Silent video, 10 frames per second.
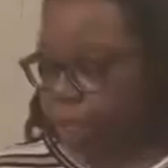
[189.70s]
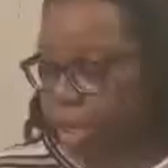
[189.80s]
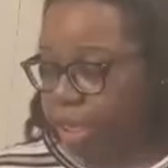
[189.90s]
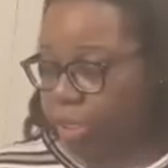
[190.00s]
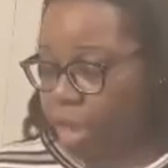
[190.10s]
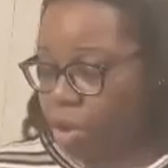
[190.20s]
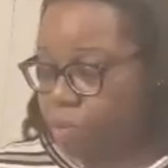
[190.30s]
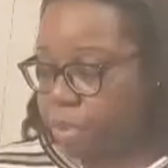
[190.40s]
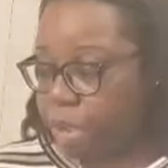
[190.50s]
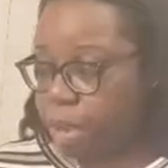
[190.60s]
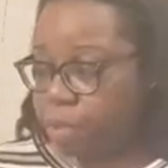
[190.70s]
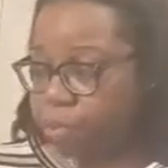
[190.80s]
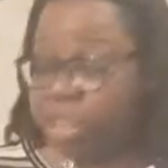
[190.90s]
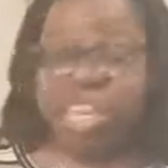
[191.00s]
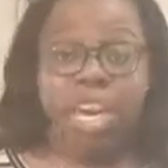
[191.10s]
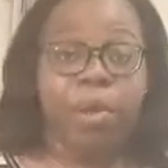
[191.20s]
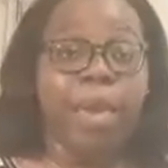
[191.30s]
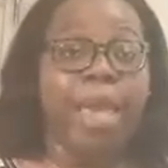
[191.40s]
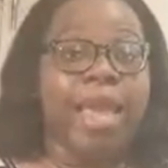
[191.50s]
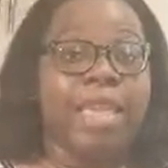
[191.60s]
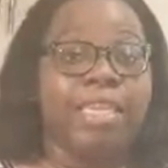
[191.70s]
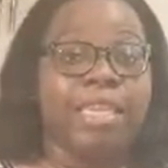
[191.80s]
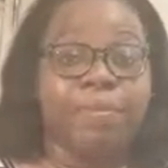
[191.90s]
put this on medium to low heat.